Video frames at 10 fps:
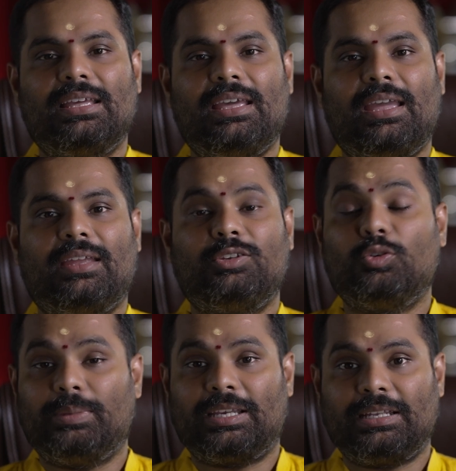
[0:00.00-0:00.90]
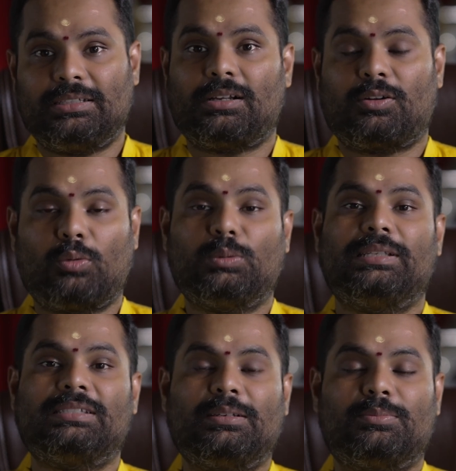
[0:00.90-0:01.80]
and new beginnings are always
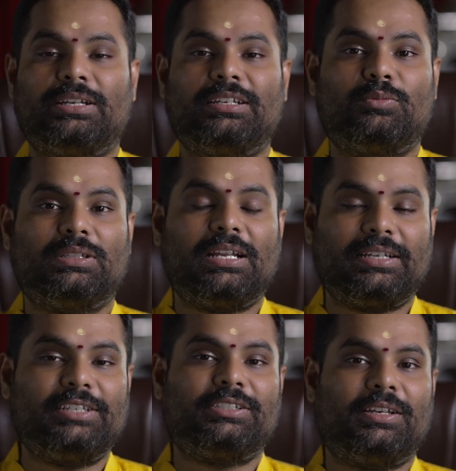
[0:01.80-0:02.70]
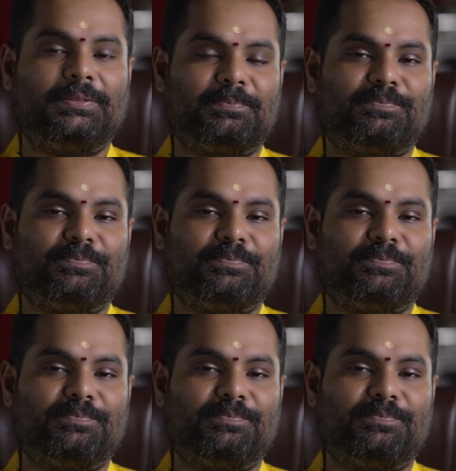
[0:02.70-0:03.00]
celebrated with Ganesha.